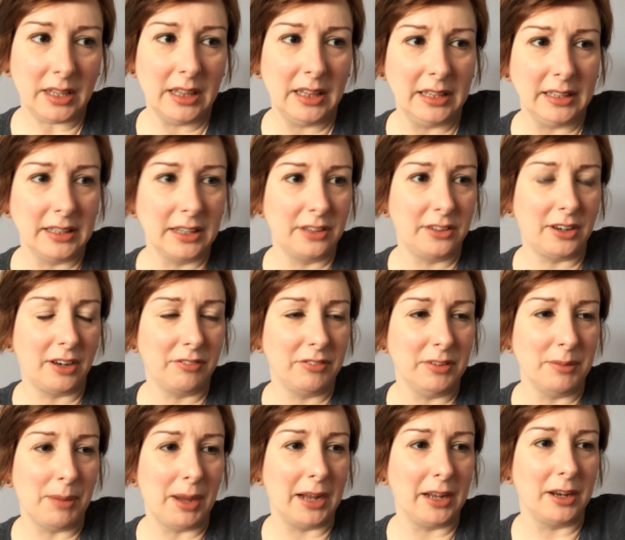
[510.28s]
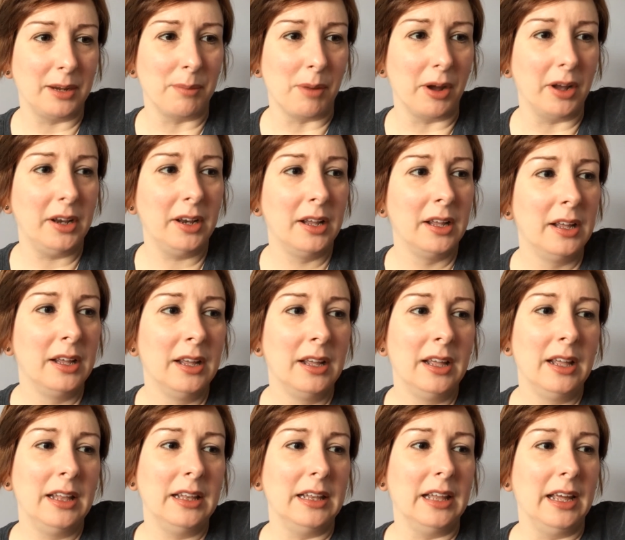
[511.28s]
like the stuff in the back of your mind,
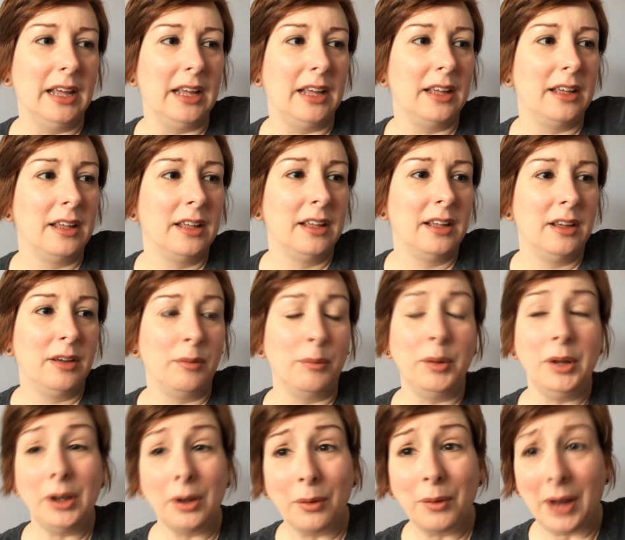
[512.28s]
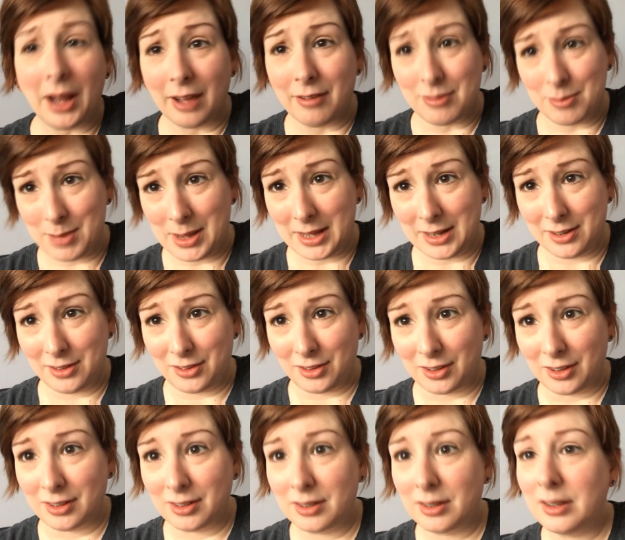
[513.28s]
like we don't have a
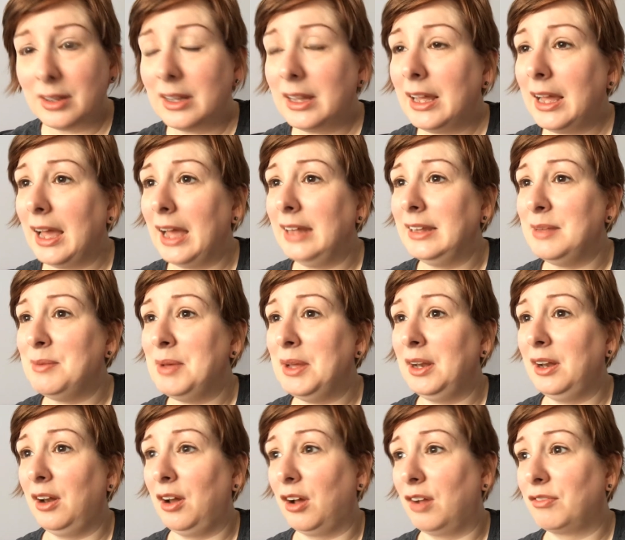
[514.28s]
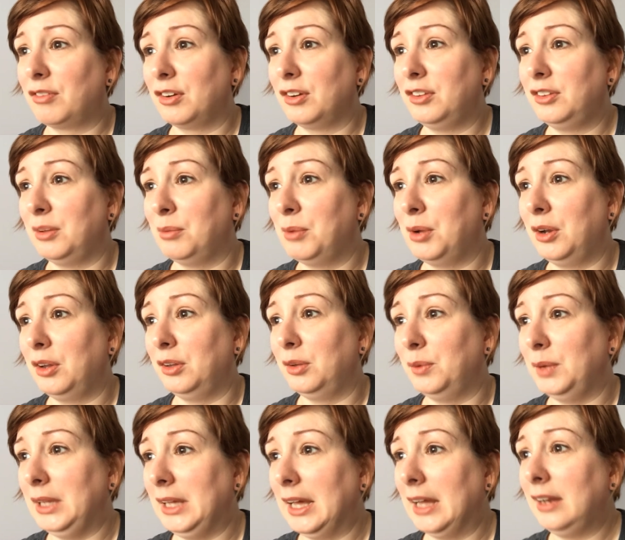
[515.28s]
manager, and they made an offer to someone on the
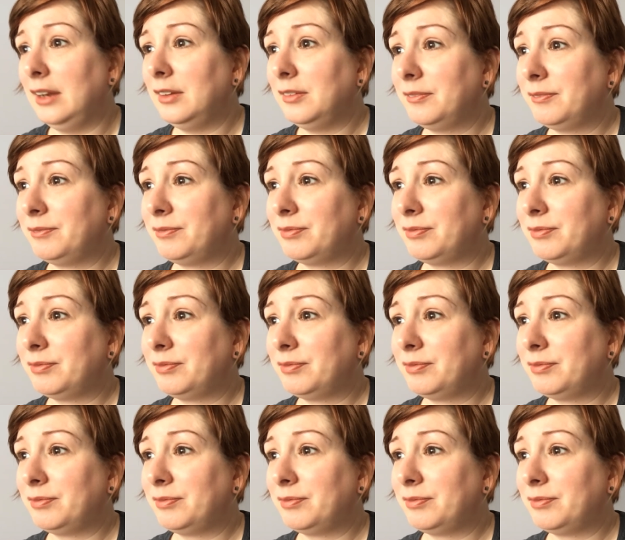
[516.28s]
weekend